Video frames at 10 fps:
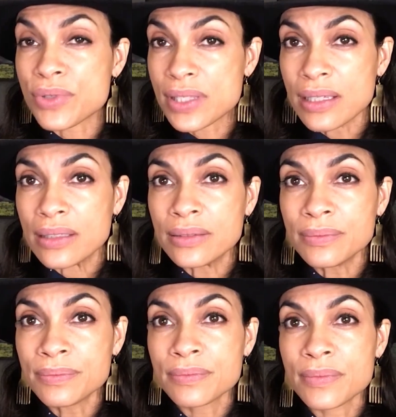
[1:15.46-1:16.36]
Brazil,
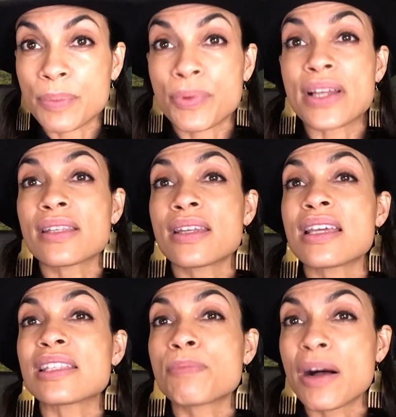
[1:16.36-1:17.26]
the president
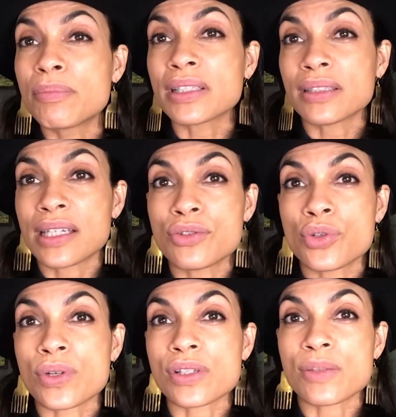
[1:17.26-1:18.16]
has publicly
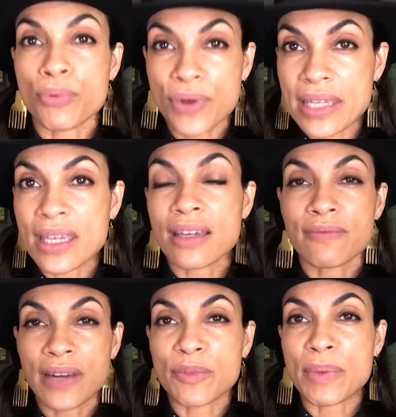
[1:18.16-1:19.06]
endorsed breaking
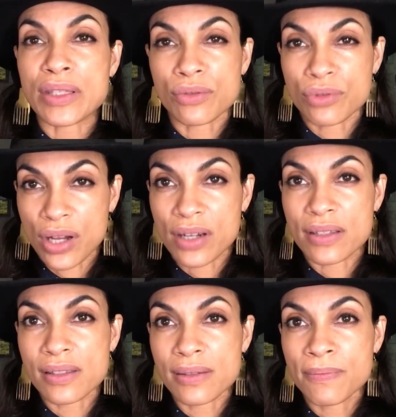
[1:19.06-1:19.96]
environmental
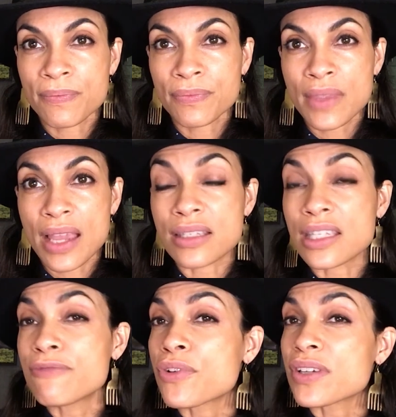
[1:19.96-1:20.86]
laws, and
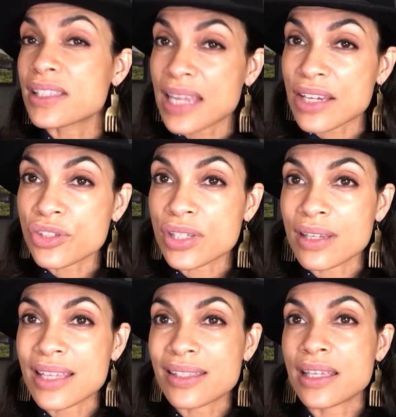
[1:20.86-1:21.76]

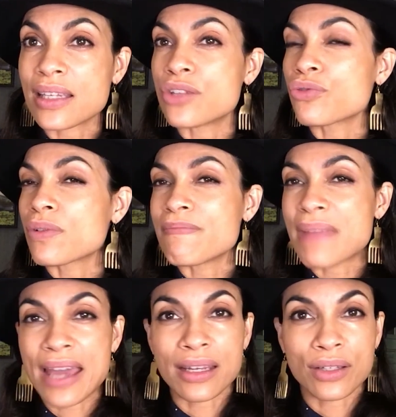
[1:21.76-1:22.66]
deforestation has seen a
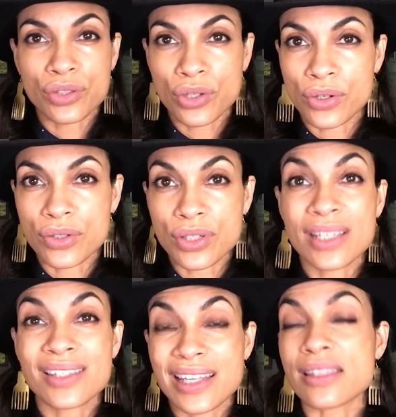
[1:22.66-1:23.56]
dramatic surge
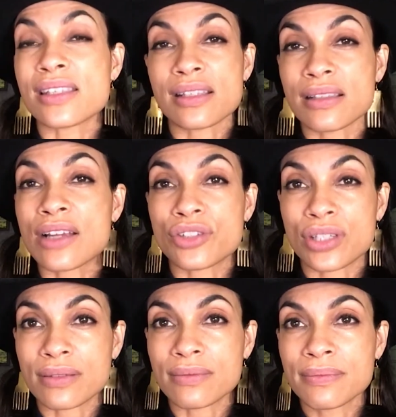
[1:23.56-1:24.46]
since his election.